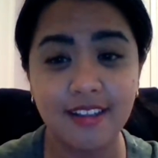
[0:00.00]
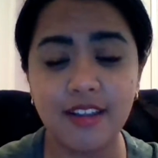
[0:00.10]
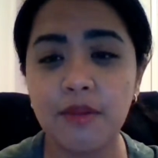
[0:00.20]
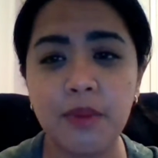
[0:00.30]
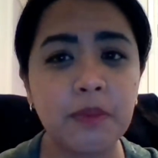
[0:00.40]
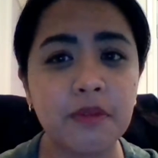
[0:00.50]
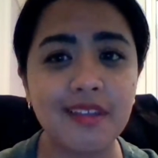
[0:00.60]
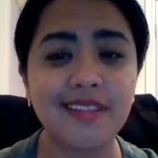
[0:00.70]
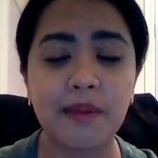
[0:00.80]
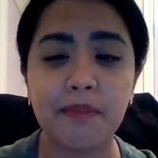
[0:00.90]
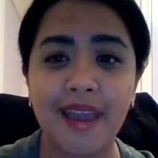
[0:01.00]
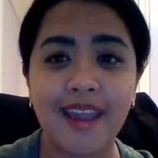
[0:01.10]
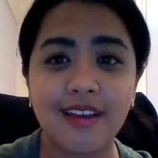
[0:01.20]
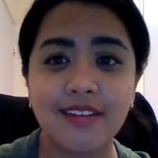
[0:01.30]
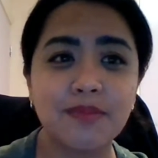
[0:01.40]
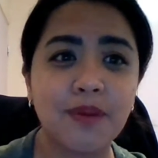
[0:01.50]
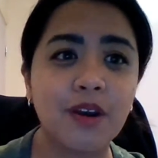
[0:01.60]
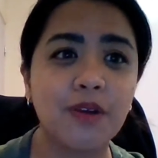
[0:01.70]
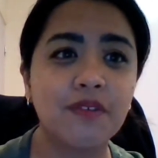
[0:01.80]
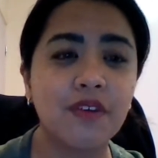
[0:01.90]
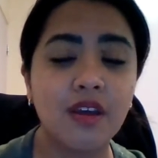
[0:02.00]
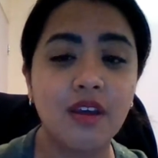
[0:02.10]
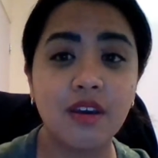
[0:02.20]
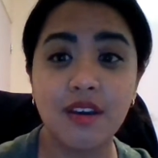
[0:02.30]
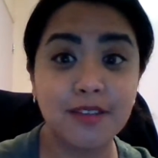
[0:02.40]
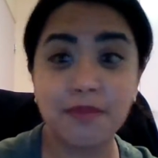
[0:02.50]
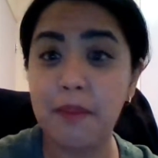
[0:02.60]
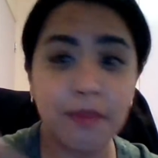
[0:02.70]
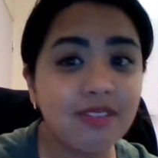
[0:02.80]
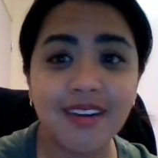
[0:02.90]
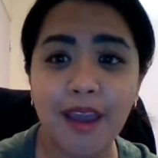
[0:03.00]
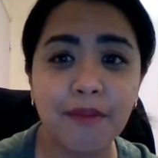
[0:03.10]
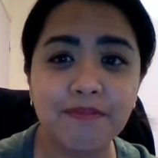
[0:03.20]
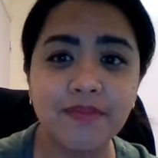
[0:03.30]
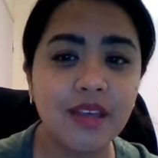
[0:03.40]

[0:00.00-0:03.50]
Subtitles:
A lot of people think that May is my middle name.